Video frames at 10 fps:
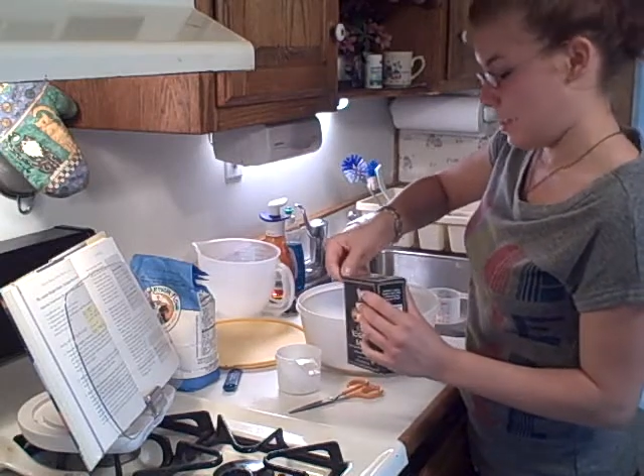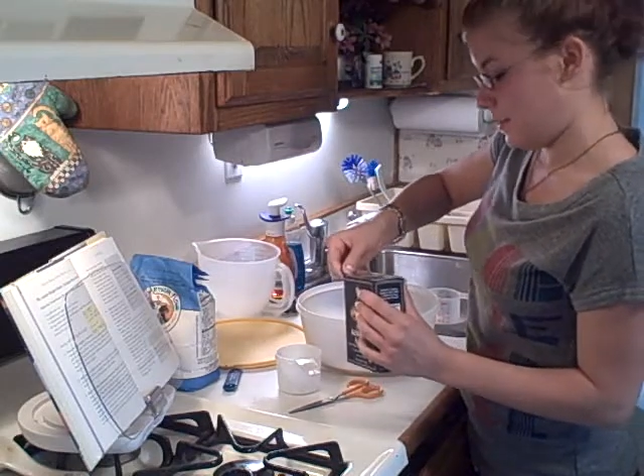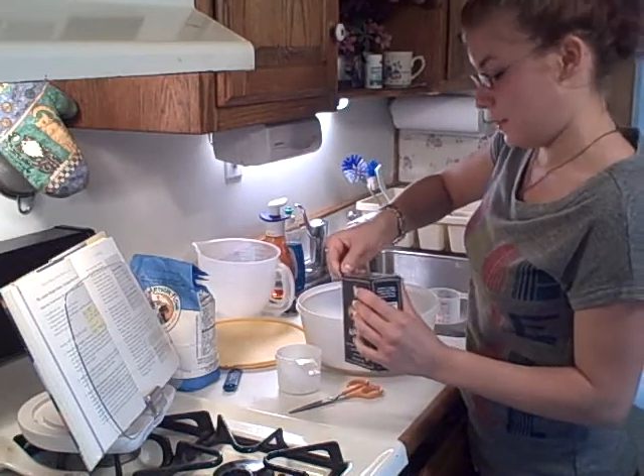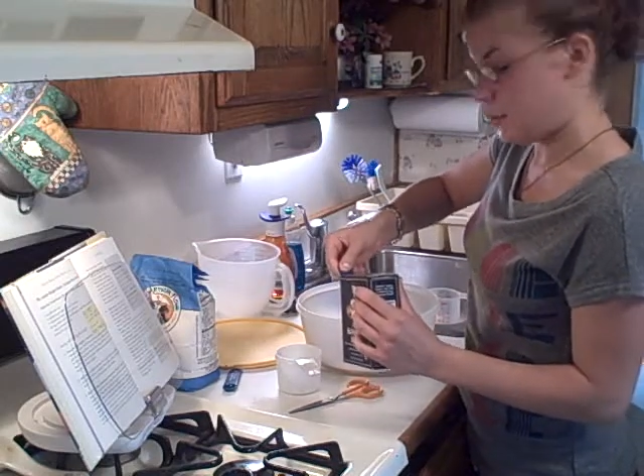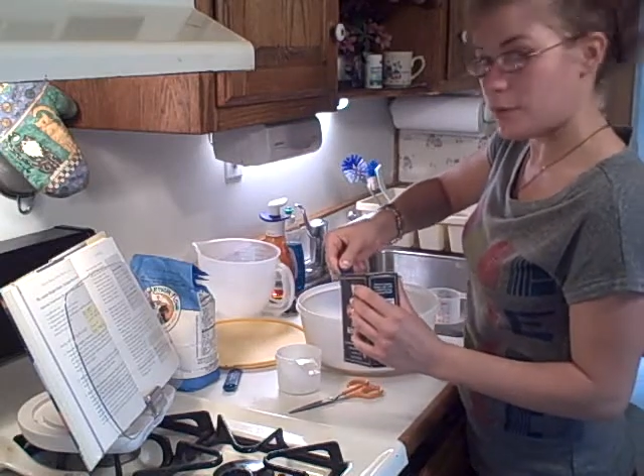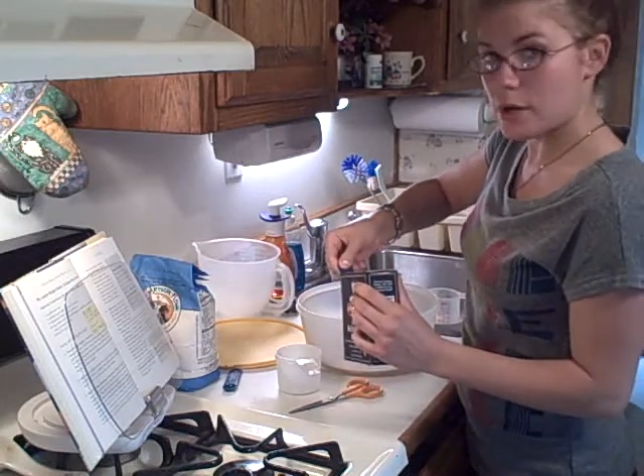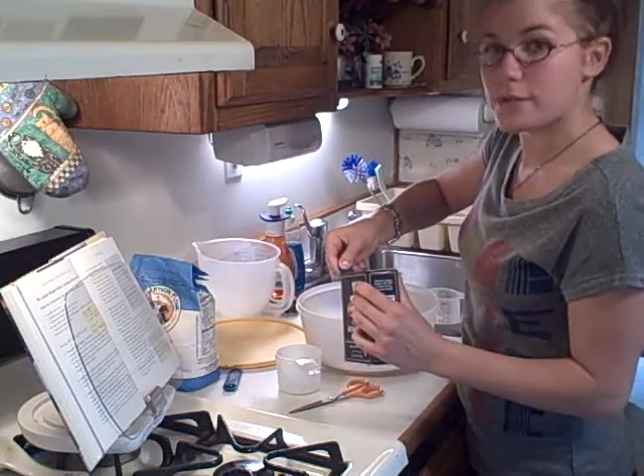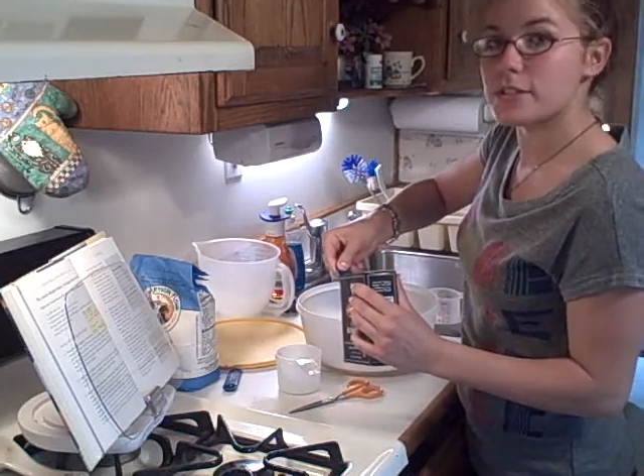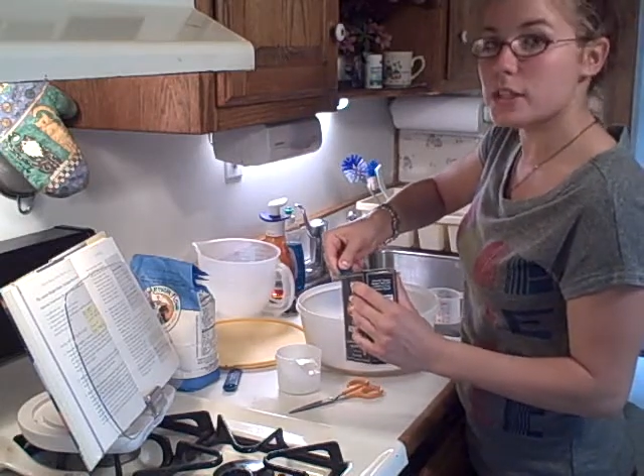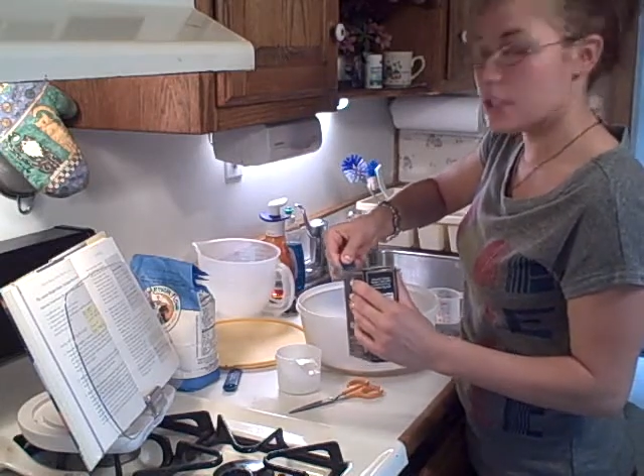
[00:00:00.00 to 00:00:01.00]
then
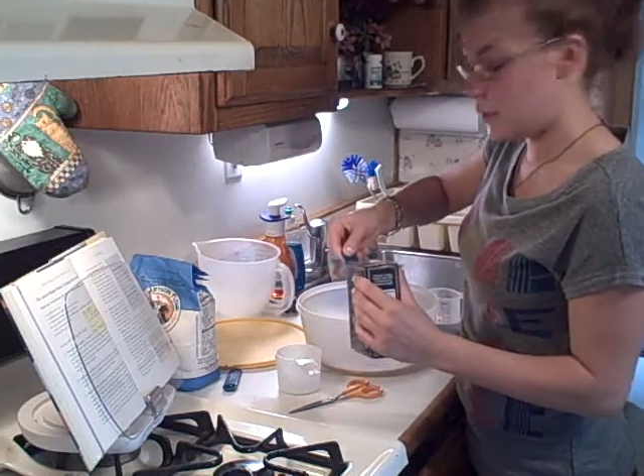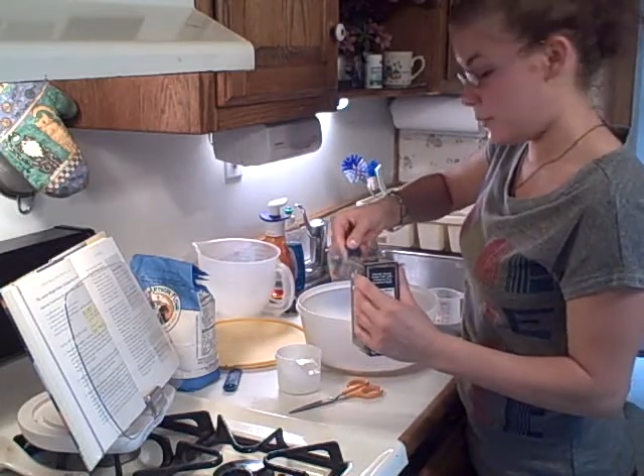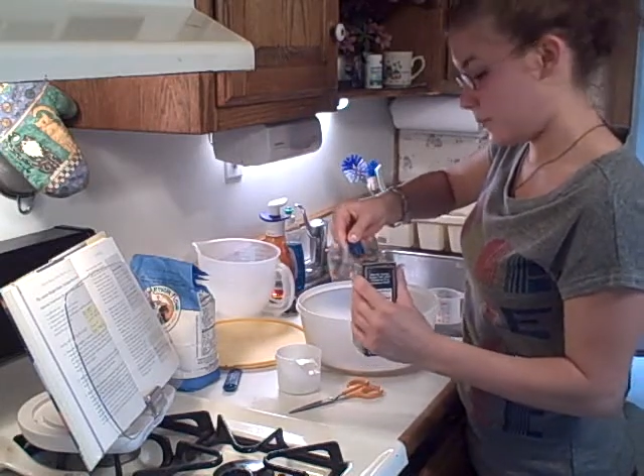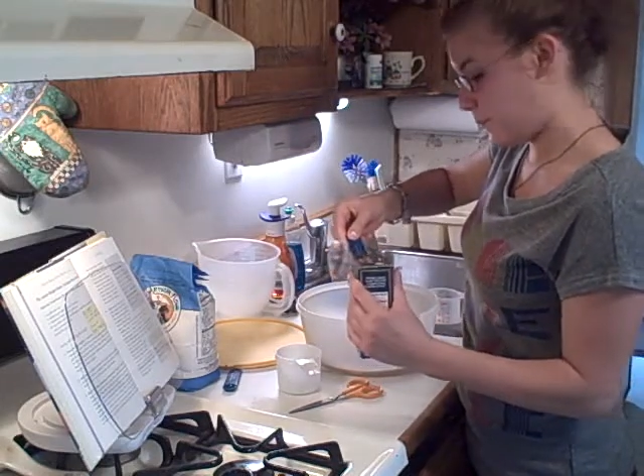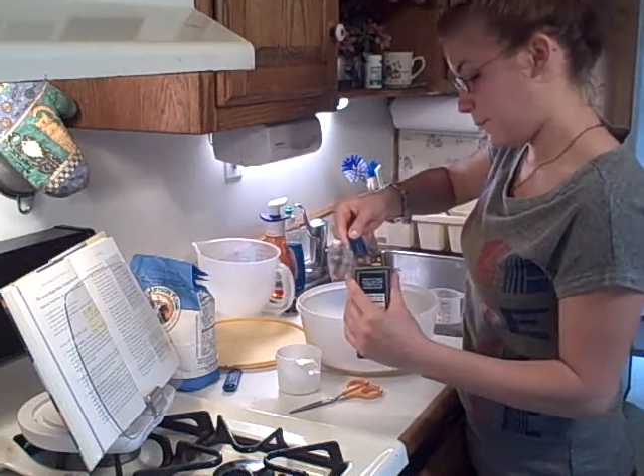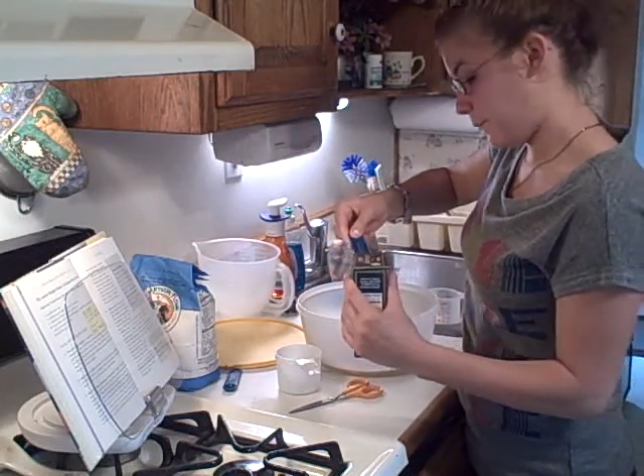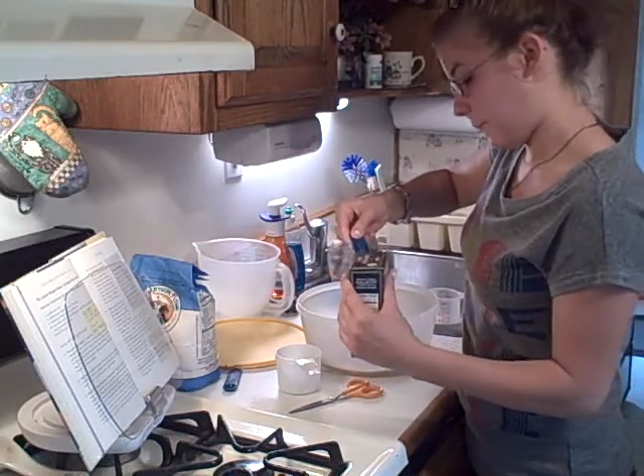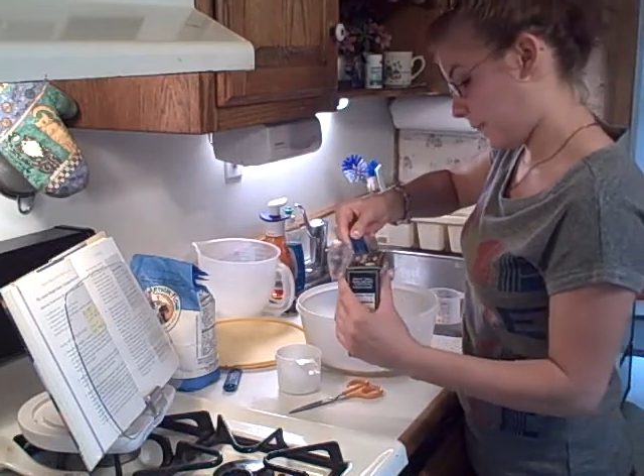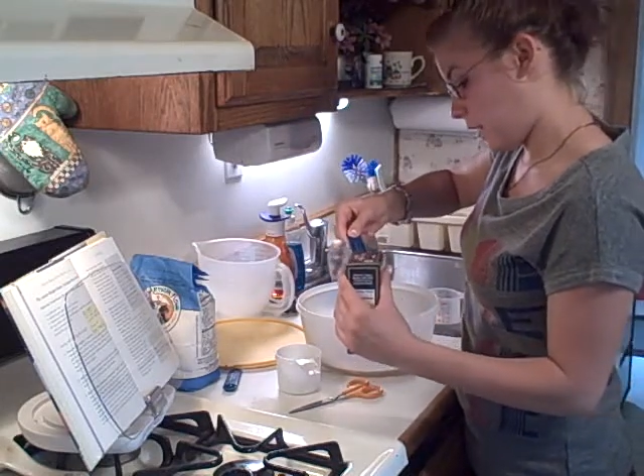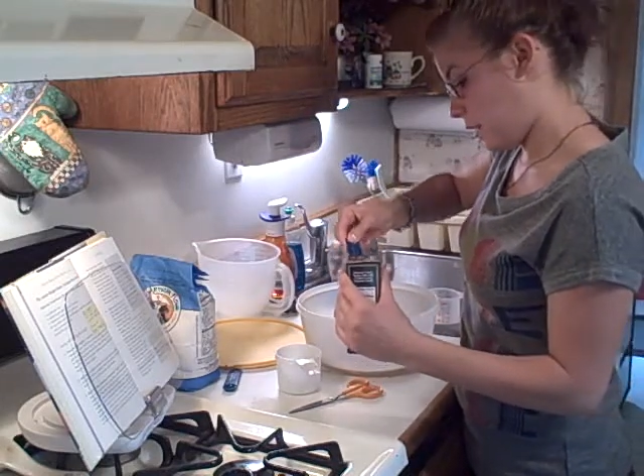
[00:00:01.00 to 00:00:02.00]
kudos to you.
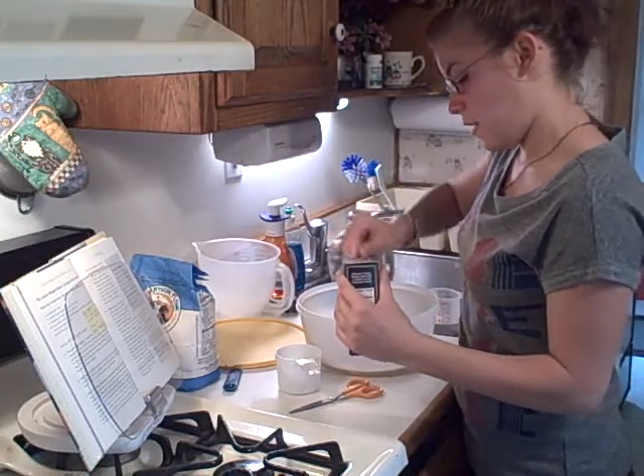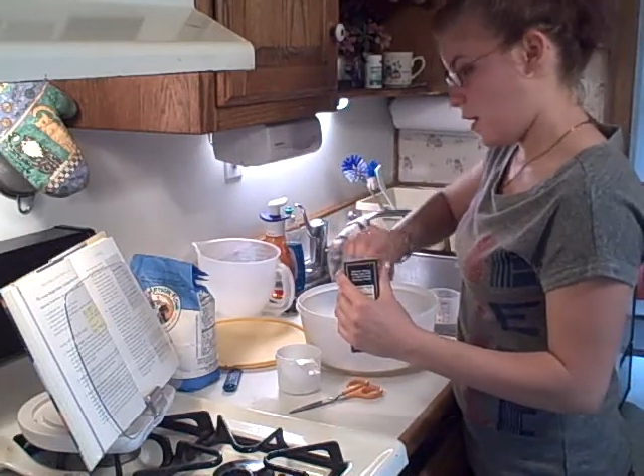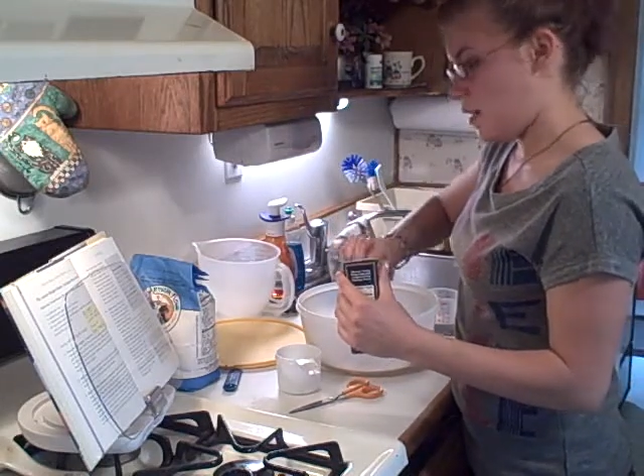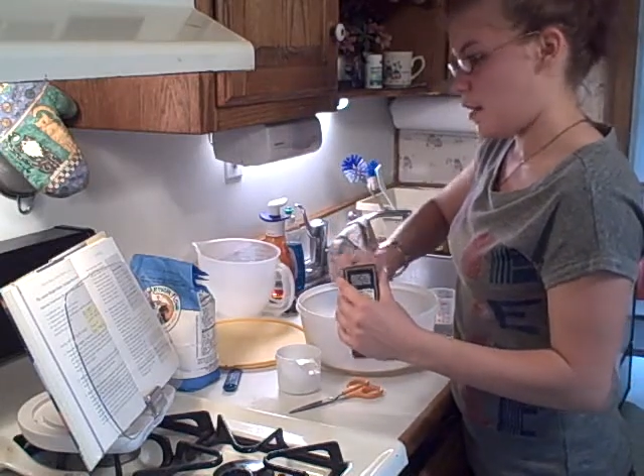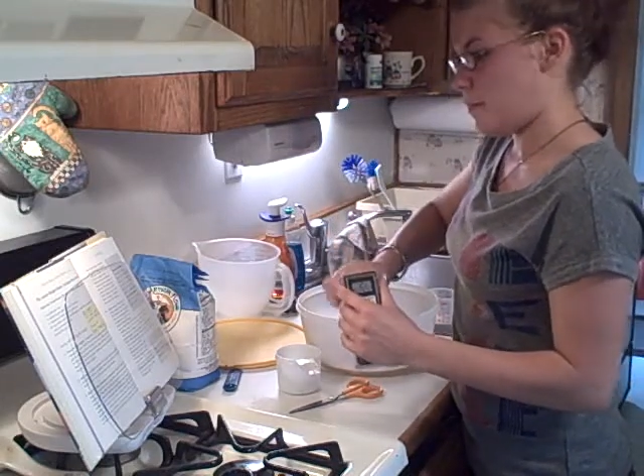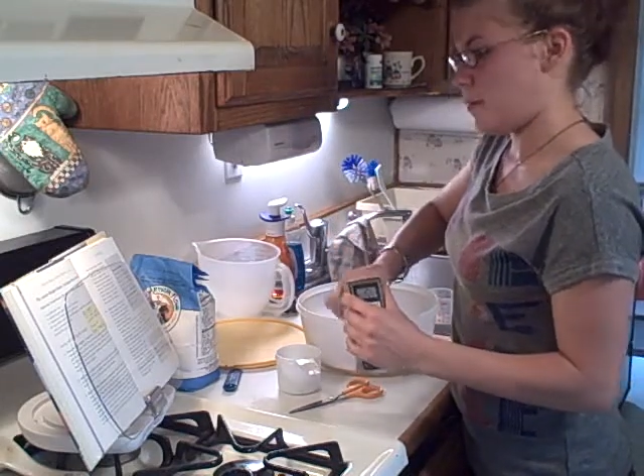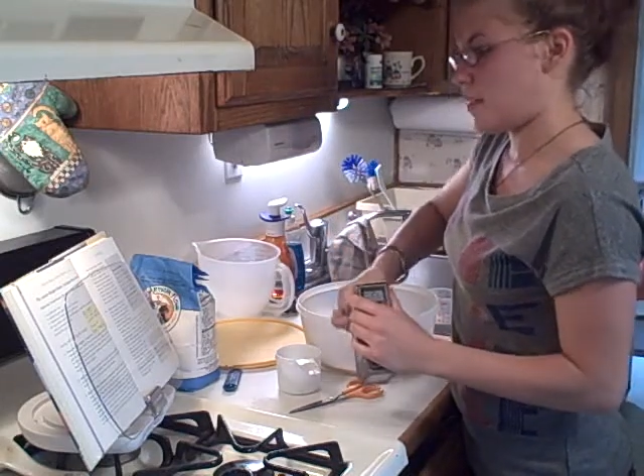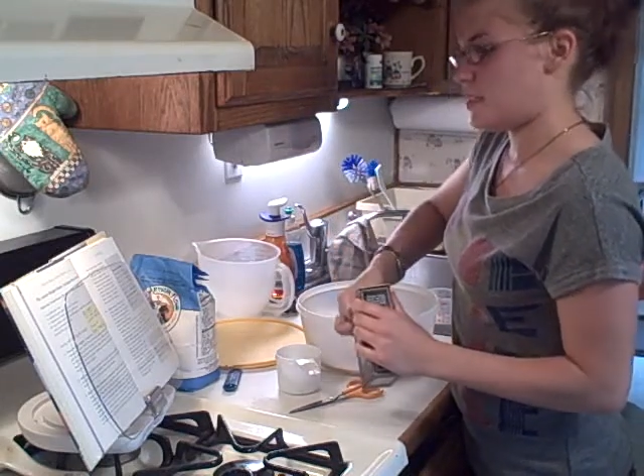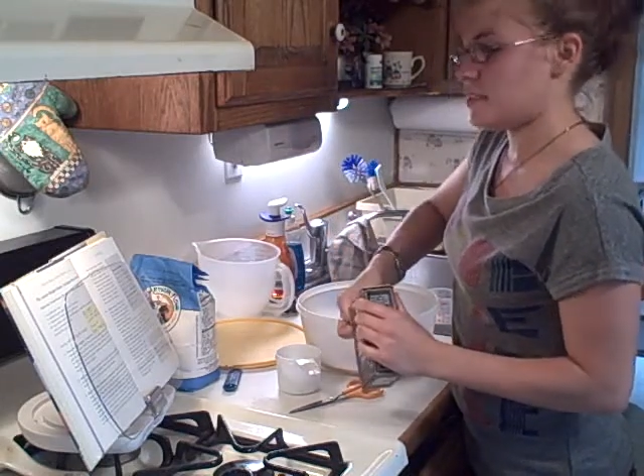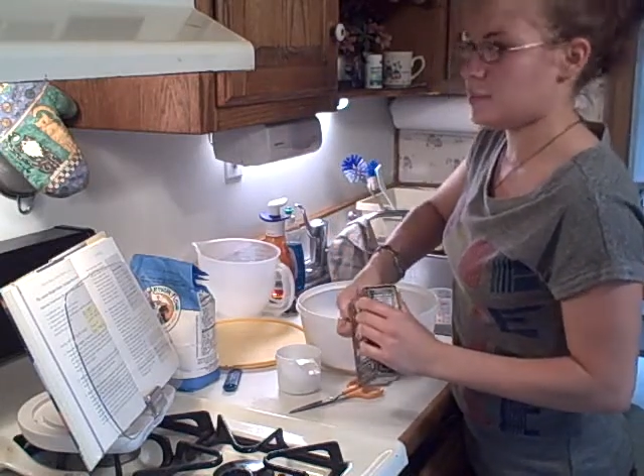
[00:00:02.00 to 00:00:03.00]
But
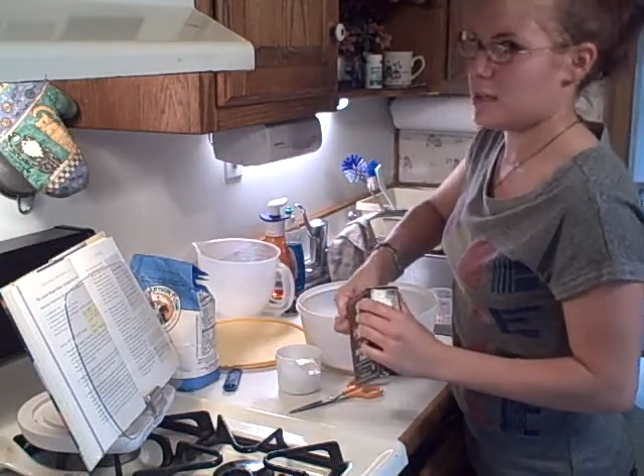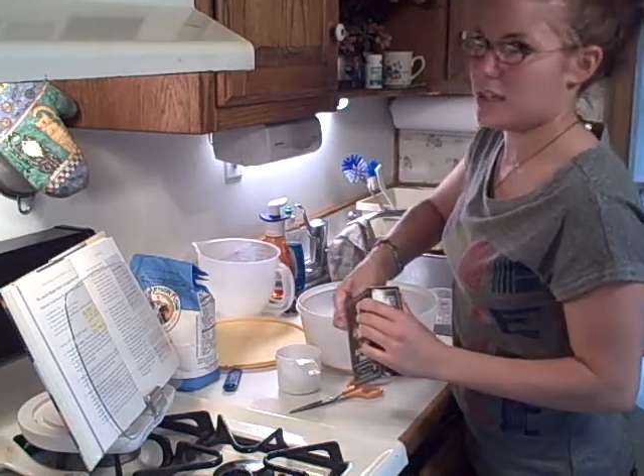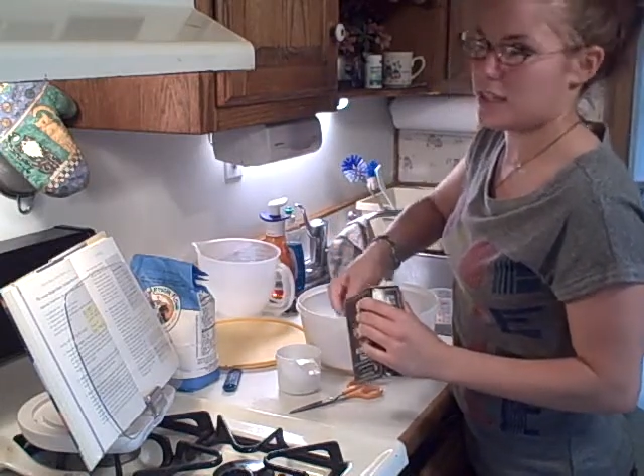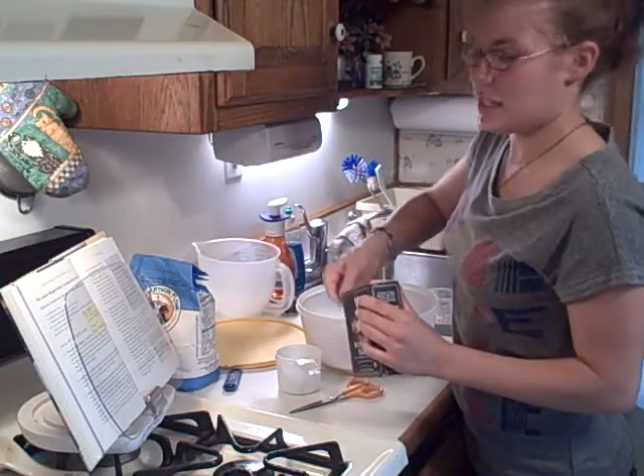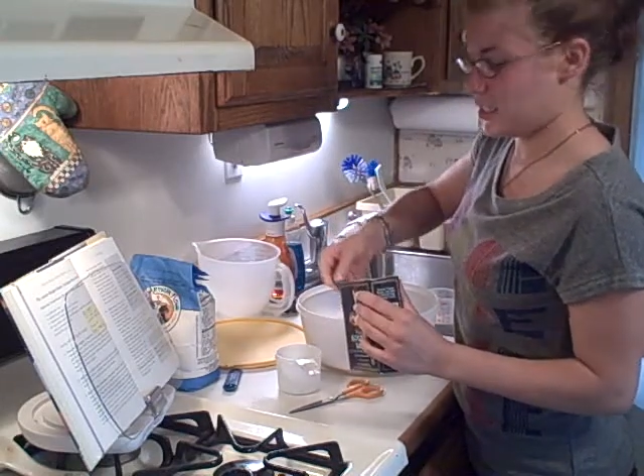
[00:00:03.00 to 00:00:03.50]
this is what